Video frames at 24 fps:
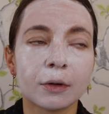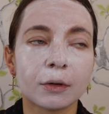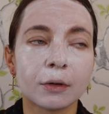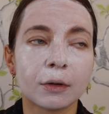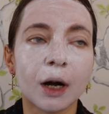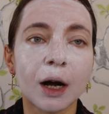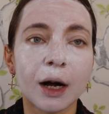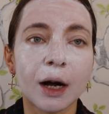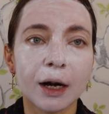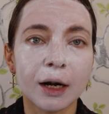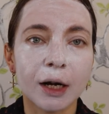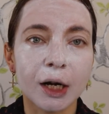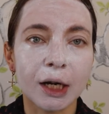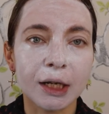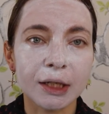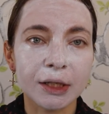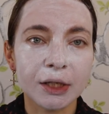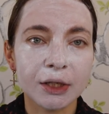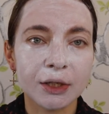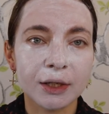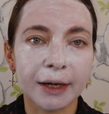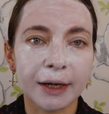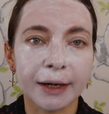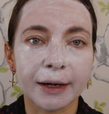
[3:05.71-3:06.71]

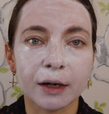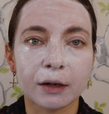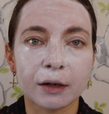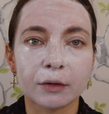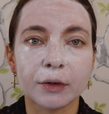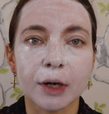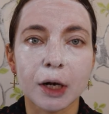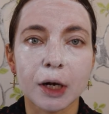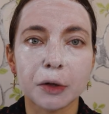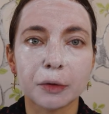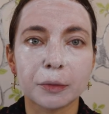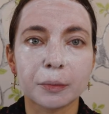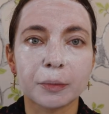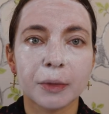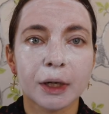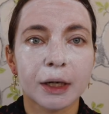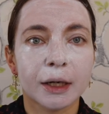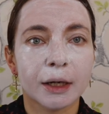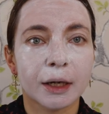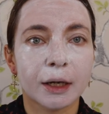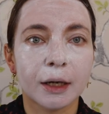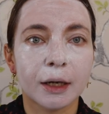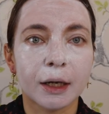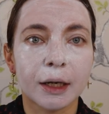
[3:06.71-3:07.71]
heart like around
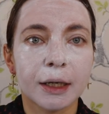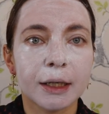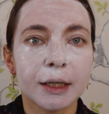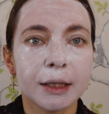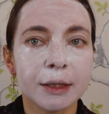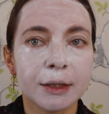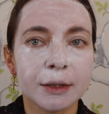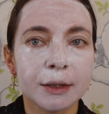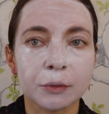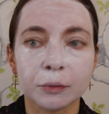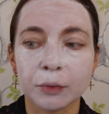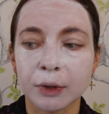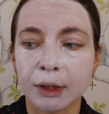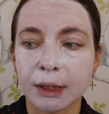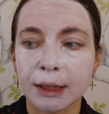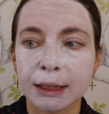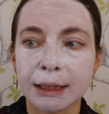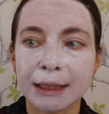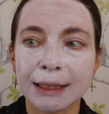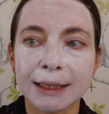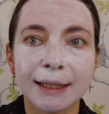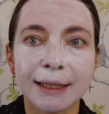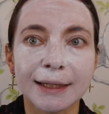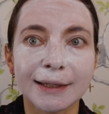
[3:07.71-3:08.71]
my eyes with
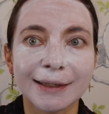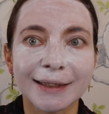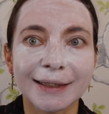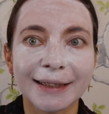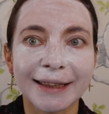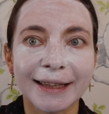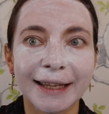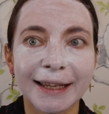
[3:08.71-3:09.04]
this little